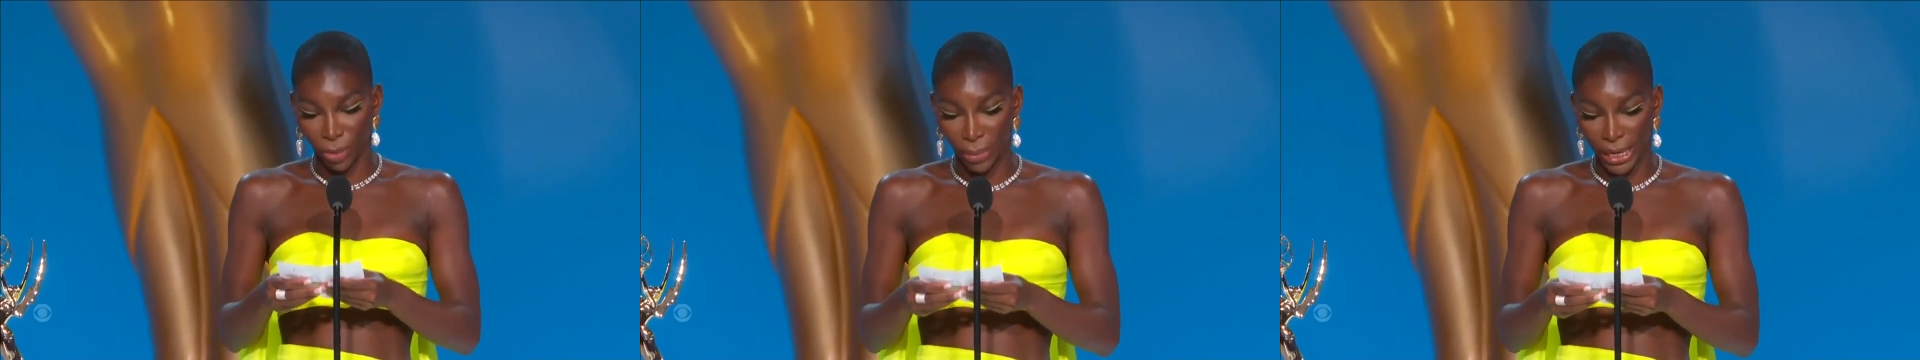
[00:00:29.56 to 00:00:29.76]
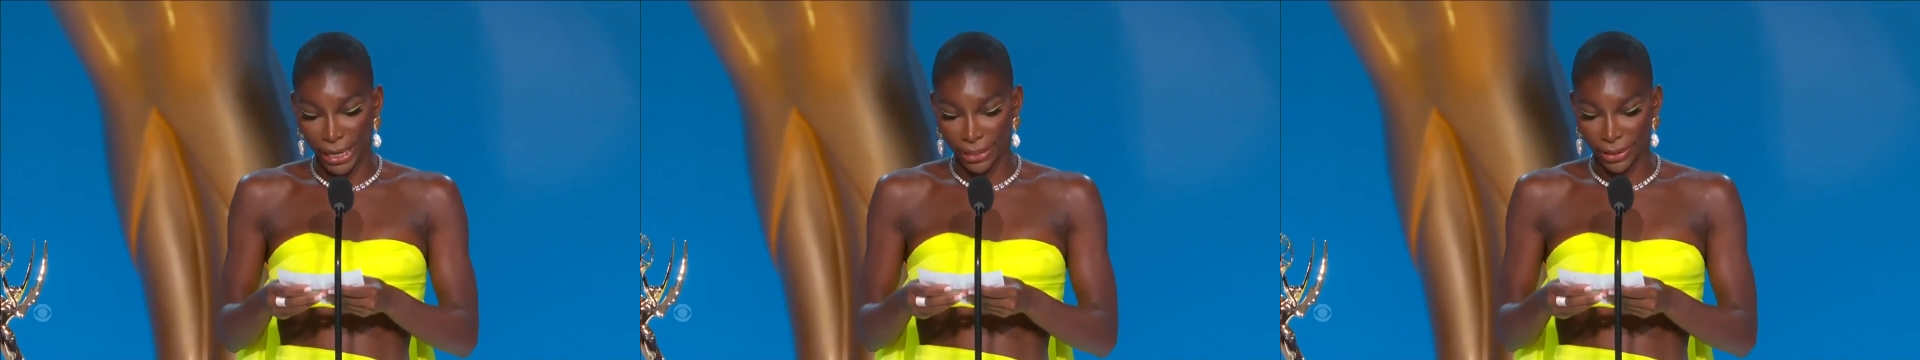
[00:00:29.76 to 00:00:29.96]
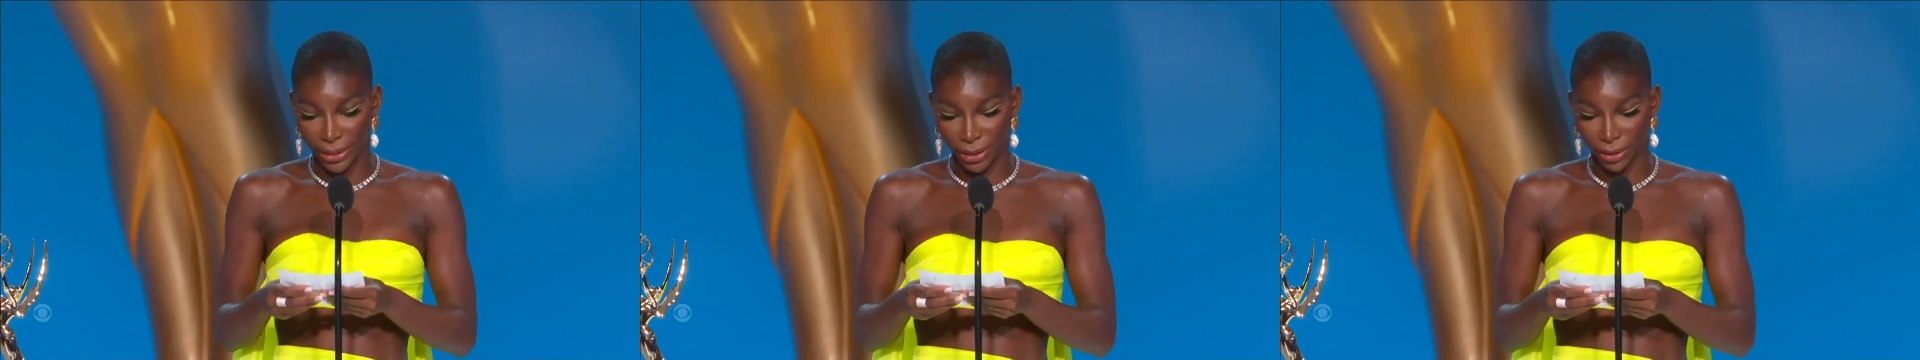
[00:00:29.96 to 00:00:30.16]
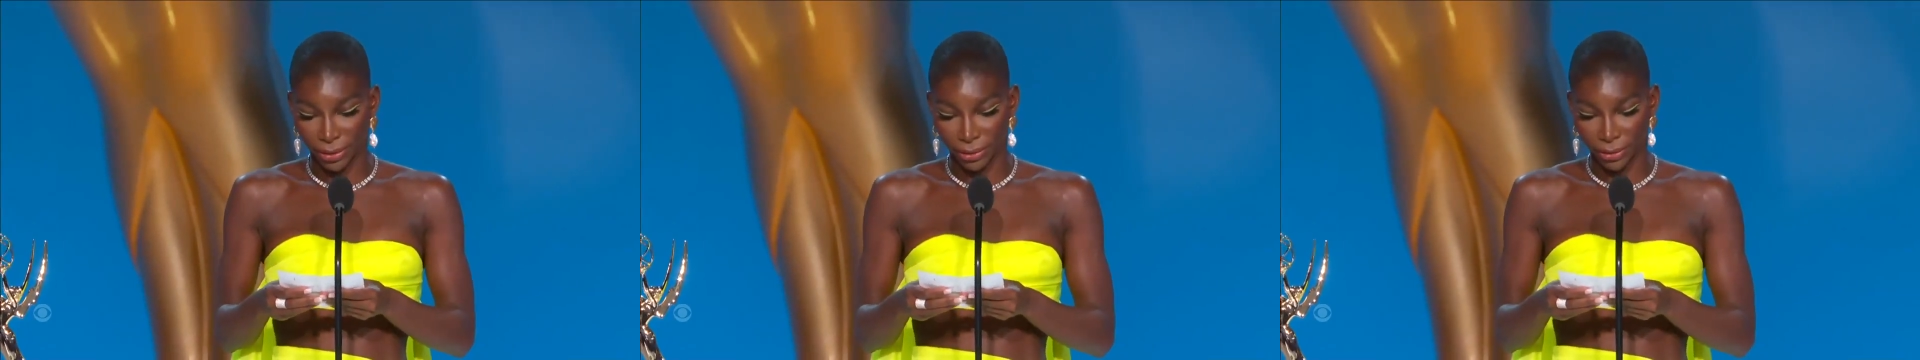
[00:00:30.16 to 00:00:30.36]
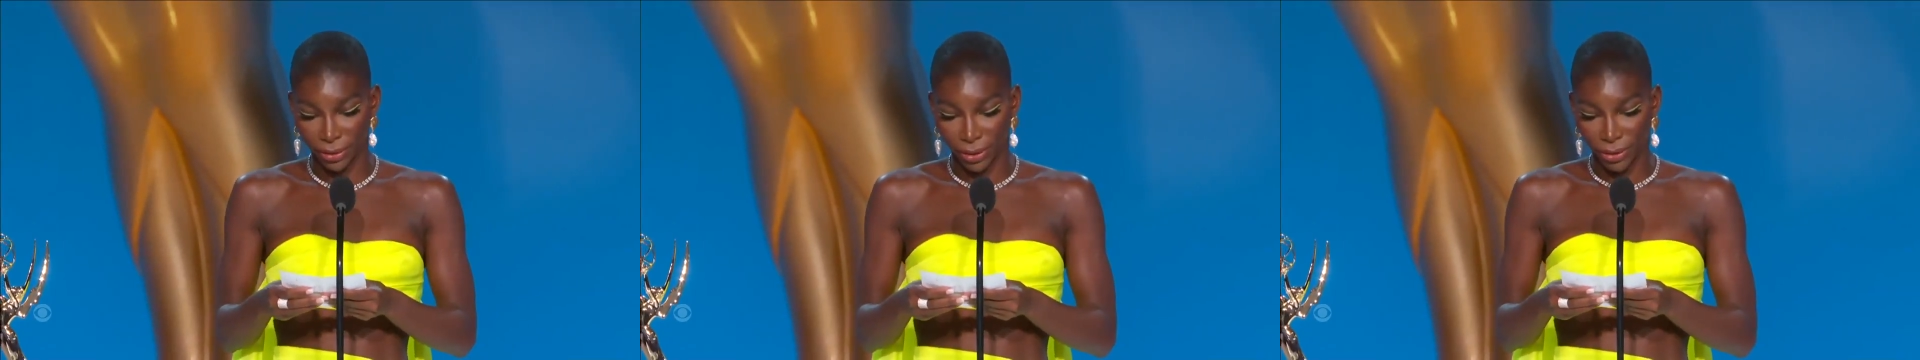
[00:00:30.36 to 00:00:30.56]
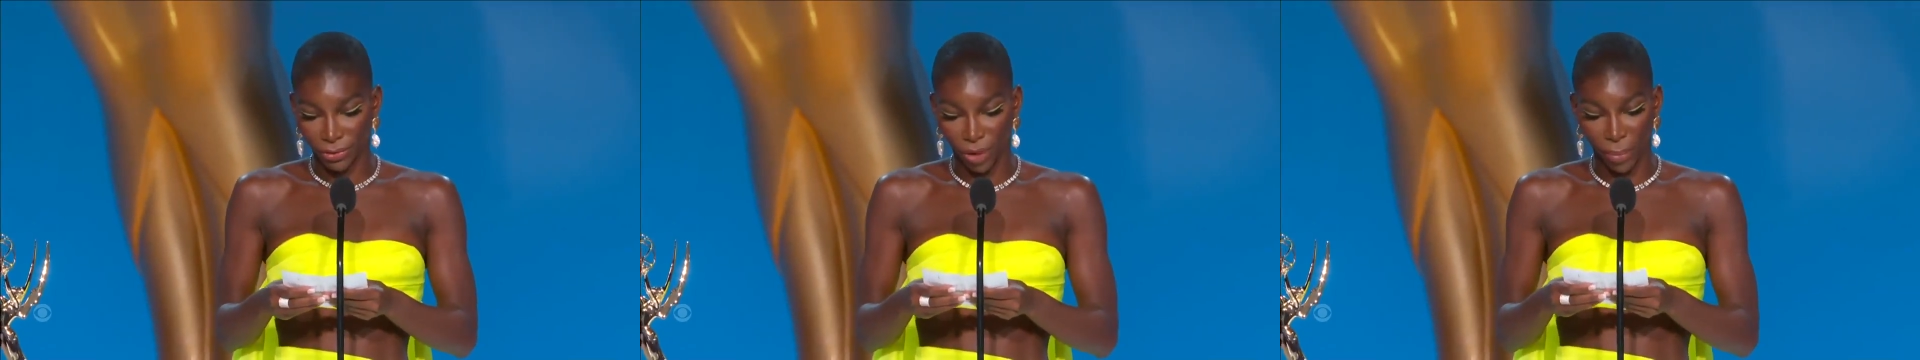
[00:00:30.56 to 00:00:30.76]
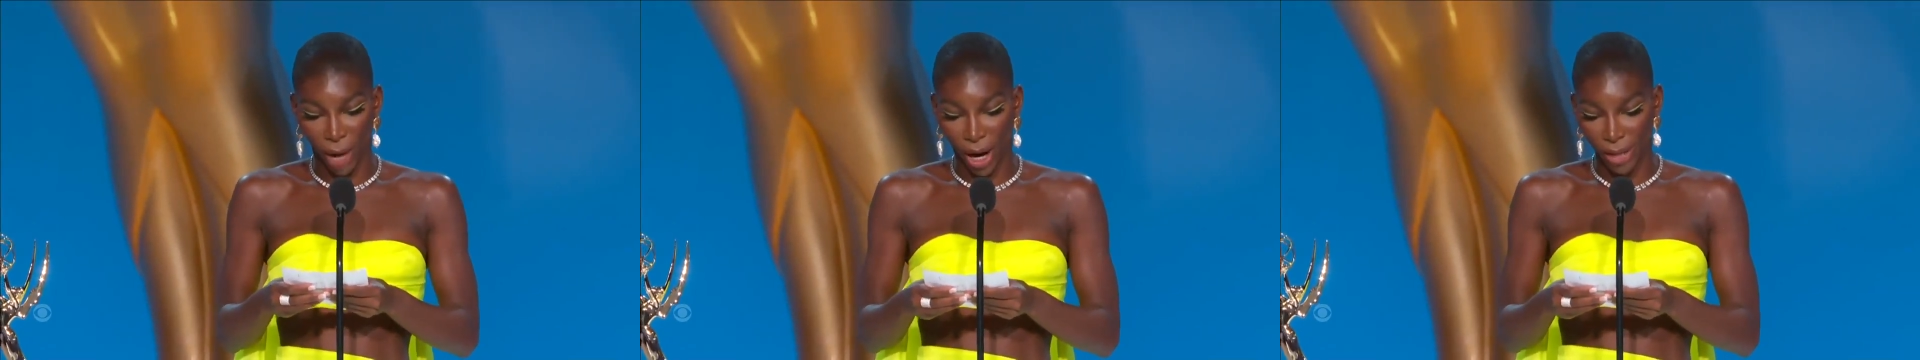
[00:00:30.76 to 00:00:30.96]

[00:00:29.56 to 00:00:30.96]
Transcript: from it, from